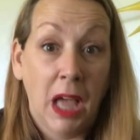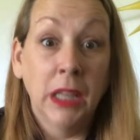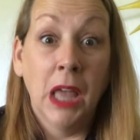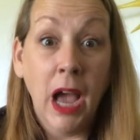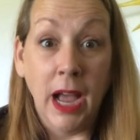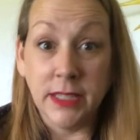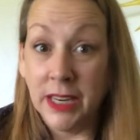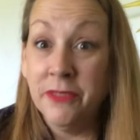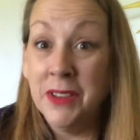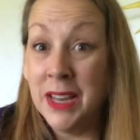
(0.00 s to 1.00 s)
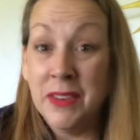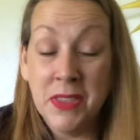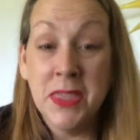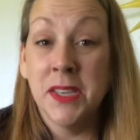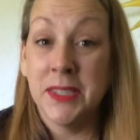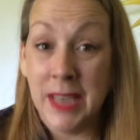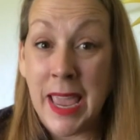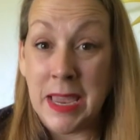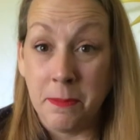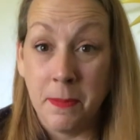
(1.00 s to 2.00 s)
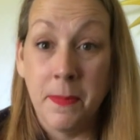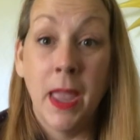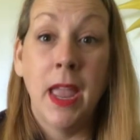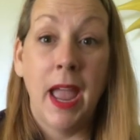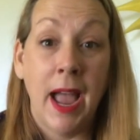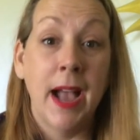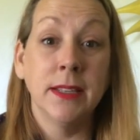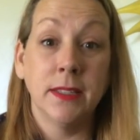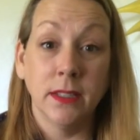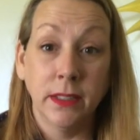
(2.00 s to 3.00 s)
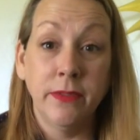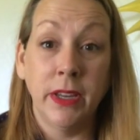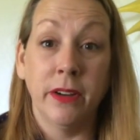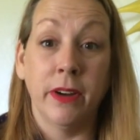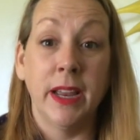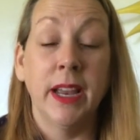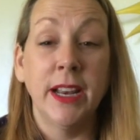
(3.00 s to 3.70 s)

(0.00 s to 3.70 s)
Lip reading: a lot, if not even the same as the living area.